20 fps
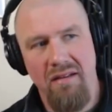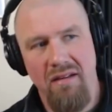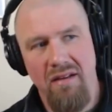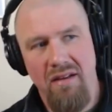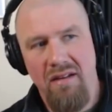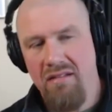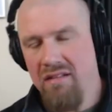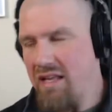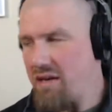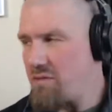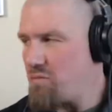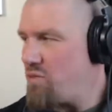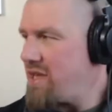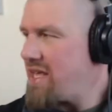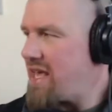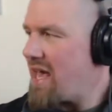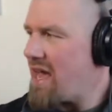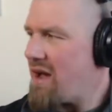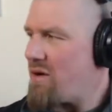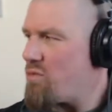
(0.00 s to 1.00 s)
Mm-hmm. Like, we
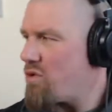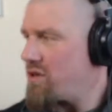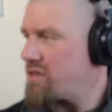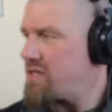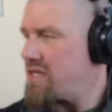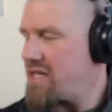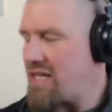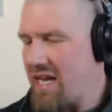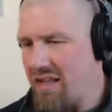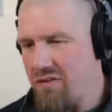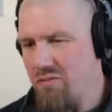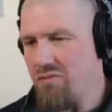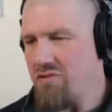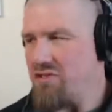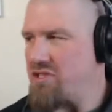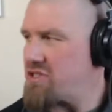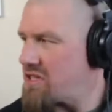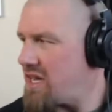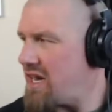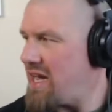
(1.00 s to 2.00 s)
can't work together. We're
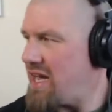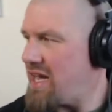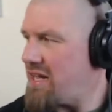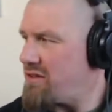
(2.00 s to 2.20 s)
just going to end